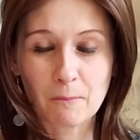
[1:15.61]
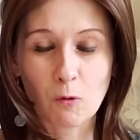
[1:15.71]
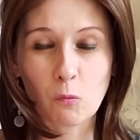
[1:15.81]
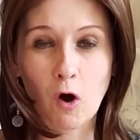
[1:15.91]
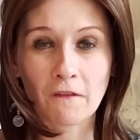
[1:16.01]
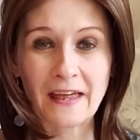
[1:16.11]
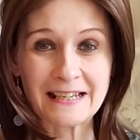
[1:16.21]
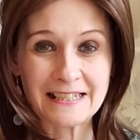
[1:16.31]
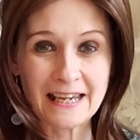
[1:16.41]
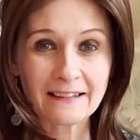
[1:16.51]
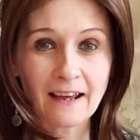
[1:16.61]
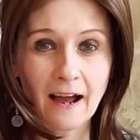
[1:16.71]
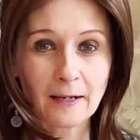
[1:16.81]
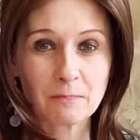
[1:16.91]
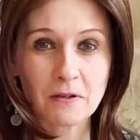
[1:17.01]
But what they did
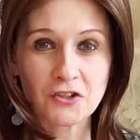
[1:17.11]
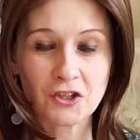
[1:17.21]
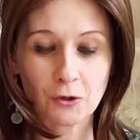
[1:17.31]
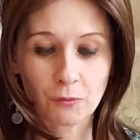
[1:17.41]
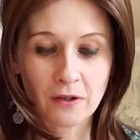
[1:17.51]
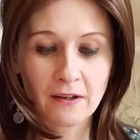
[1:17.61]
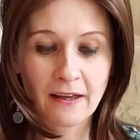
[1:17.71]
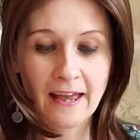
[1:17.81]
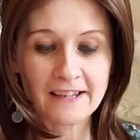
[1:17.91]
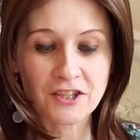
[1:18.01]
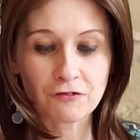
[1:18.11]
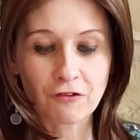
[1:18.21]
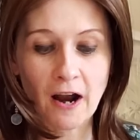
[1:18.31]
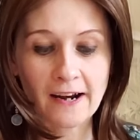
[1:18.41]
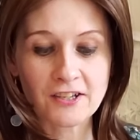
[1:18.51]
guide me to is The
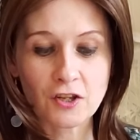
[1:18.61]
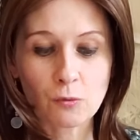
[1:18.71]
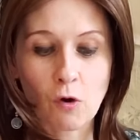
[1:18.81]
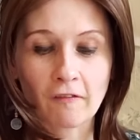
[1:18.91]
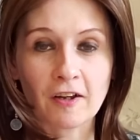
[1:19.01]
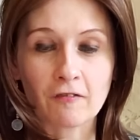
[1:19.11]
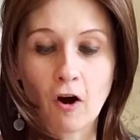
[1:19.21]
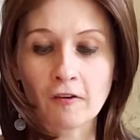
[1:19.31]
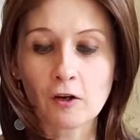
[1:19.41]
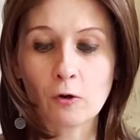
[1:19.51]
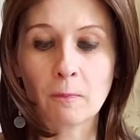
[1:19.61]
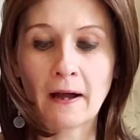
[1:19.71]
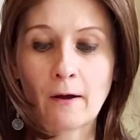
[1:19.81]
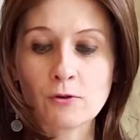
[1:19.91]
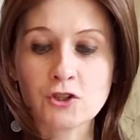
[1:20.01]
Rise of the Warrior Oracle
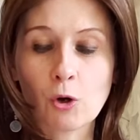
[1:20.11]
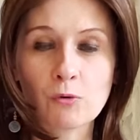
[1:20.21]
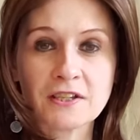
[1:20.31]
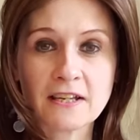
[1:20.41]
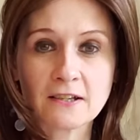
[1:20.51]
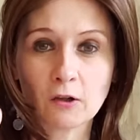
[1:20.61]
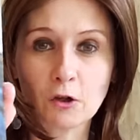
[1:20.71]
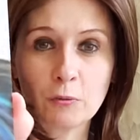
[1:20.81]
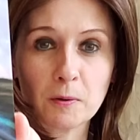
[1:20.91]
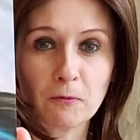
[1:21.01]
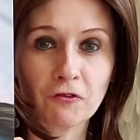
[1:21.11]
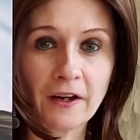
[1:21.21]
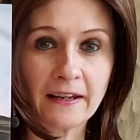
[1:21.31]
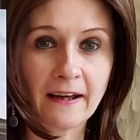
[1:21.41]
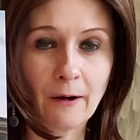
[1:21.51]
by our soul sister Luna
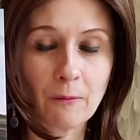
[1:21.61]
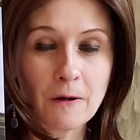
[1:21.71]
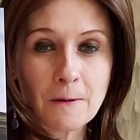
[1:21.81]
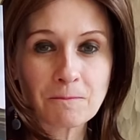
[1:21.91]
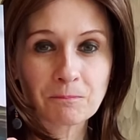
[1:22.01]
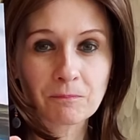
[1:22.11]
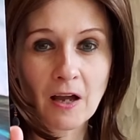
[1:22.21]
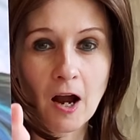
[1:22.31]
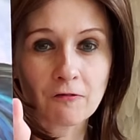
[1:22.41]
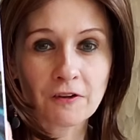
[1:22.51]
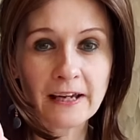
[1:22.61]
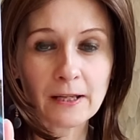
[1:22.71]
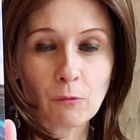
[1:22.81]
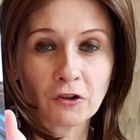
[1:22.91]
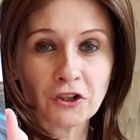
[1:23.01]
Marie. Now, I
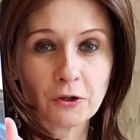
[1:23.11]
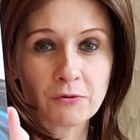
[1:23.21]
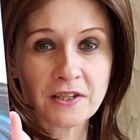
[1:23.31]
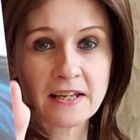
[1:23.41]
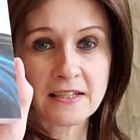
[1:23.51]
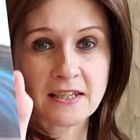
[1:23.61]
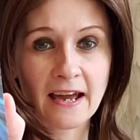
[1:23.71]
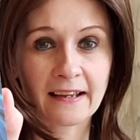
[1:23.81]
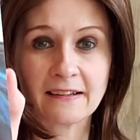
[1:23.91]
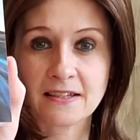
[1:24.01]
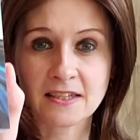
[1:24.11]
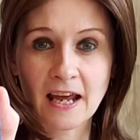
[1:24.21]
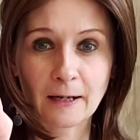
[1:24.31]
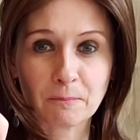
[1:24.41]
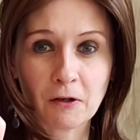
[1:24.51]
really want to use this deck
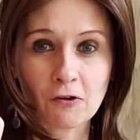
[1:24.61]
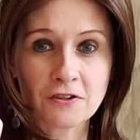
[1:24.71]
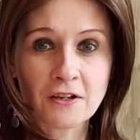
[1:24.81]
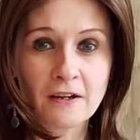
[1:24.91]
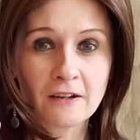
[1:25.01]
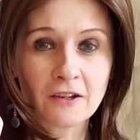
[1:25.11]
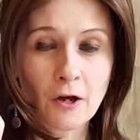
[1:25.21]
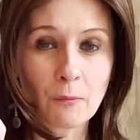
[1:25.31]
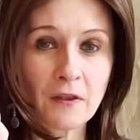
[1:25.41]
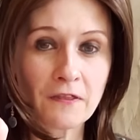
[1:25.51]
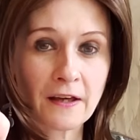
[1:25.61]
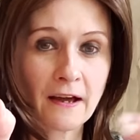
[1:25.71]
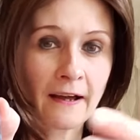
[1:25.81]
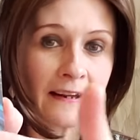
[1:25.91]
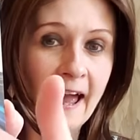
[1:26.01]
instead because, you know, with the
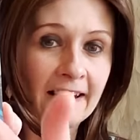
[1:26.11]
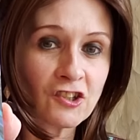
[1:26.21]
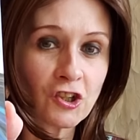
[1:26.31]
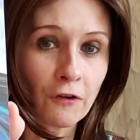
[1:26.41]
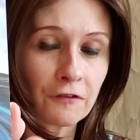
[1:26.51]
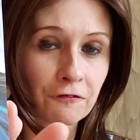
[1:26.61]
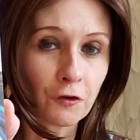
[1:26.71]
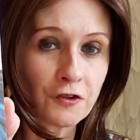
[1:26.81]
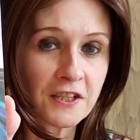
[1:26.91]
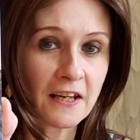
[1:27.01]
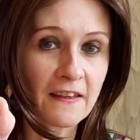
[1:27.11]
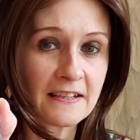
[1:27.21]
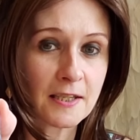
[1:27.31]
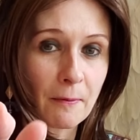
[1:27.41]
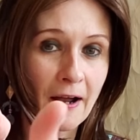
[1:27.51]
kind of energy on the front here,
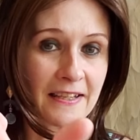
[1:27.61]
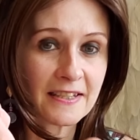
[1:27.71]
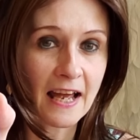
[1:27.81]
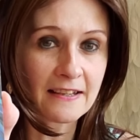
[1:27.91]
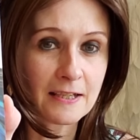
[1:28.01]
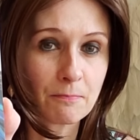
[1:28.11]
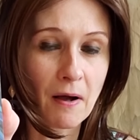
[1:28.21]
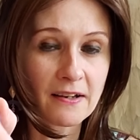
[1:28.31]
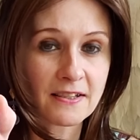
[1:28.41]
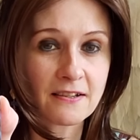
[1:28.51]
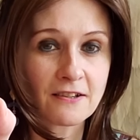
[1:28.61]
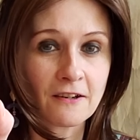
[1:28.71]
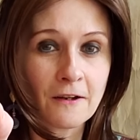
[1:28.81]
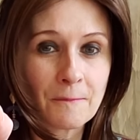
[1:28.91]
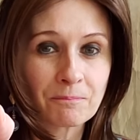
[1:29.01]
this is about ascended masters
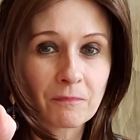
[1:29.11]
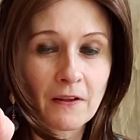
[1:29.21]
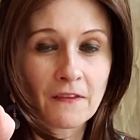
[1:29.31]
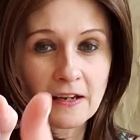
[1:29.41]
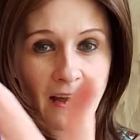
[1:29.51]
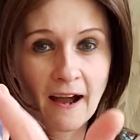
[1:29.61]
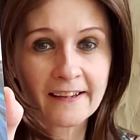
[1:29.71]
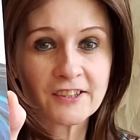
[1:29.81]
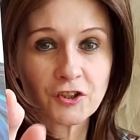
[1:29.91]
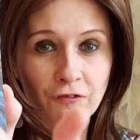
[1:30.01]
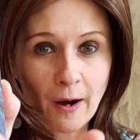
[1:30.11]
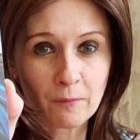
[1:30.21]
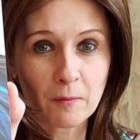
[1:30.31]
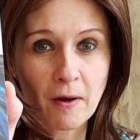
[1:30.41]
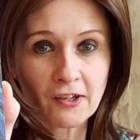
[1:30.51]
and the guides
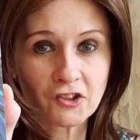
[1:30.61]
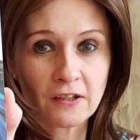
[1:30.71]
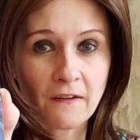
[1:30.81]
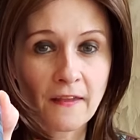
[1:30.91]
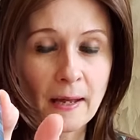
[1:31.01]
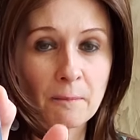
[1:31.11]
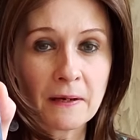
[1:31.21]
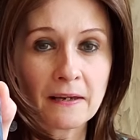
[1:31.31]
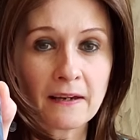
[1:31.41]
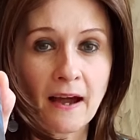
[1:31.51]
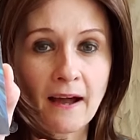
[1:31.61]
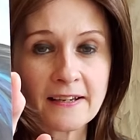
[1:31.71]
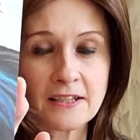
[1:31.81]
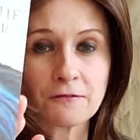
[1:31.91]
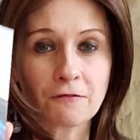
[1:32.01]
around the masculine and they are being
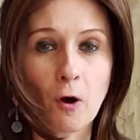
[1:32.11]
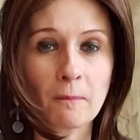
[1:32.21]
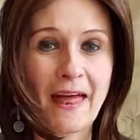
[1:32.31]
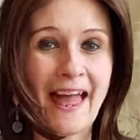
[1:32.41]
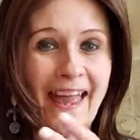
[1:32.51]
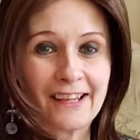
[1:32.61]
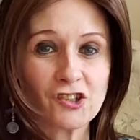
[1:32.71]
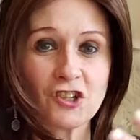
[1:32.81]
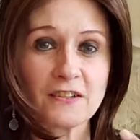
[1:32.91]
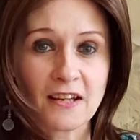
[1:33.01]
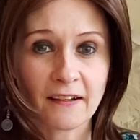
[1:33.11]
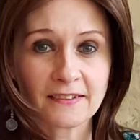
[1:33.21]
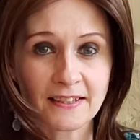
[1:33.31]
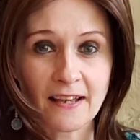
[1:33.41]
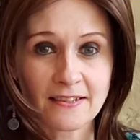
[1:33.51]
guided from their ancient
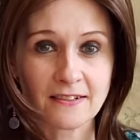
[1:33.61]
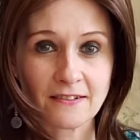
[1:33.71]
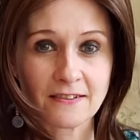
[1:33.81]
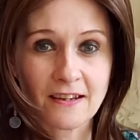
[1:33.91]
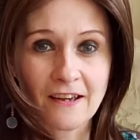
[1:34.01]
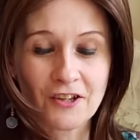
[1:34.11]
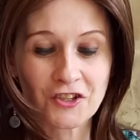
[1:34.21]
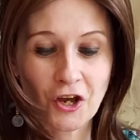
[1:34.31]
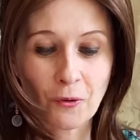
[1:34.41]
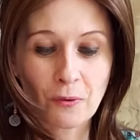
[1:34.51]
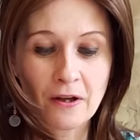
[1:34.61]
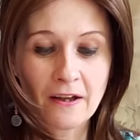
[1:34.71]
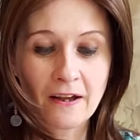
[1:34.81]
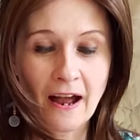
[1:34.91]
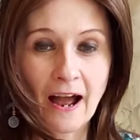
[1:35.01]
ancestors. So
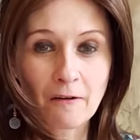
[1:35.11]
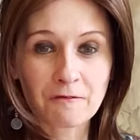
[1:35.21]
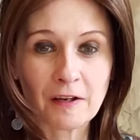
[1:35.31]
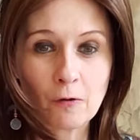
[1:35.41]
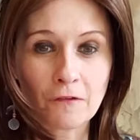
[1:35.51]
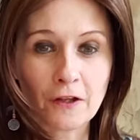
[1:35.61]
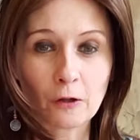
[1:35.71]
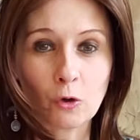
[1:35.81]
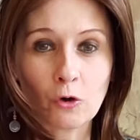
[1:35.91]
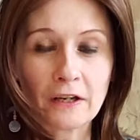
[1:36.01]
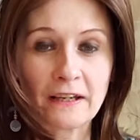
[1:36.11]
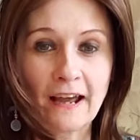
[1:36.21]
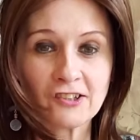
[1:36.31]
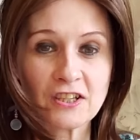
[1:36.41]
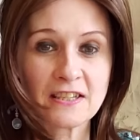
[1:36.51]
I feel that Lord
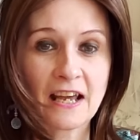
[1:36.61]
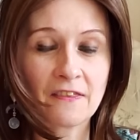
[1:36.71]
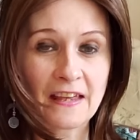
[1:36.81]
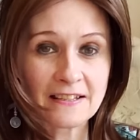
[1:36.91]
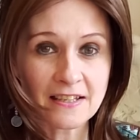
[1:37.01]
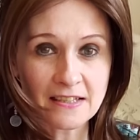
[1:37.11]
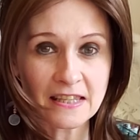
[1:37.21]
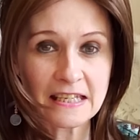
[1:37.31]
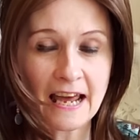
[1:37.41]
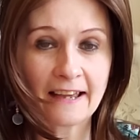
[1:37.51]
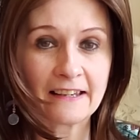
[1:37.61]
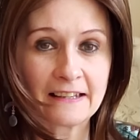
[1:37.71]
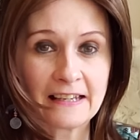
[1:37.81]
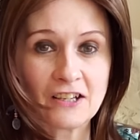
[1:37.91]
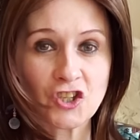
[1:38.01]
Ganesh is saying this is the deck
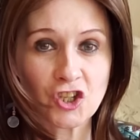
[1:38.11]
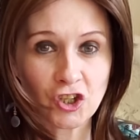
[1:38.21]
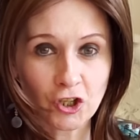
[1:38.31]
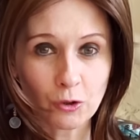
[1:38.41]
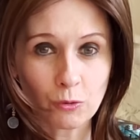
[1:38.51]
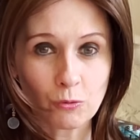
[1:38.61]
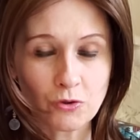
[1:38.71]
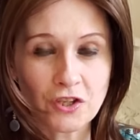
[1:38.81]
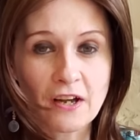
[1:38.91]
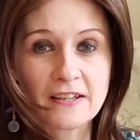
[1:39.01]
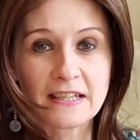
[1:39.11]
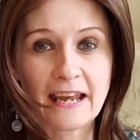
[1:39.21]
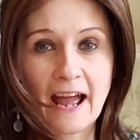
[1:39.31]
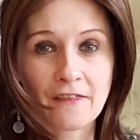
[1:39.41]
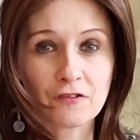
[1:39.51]
you need to use to
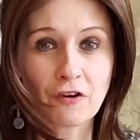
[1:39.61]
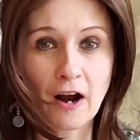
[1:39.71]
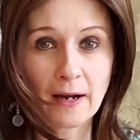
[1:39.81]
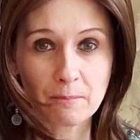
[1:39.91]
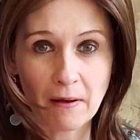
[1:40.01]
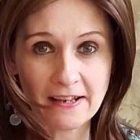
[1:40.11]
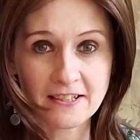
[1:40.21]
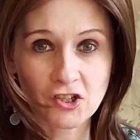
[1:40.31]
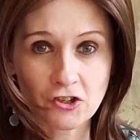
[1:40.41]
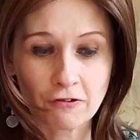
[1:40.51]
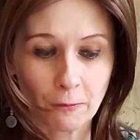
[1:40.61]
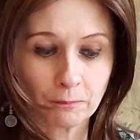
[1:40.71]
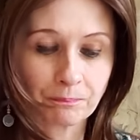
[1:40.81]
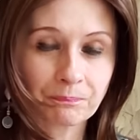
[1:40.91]
get the right message through.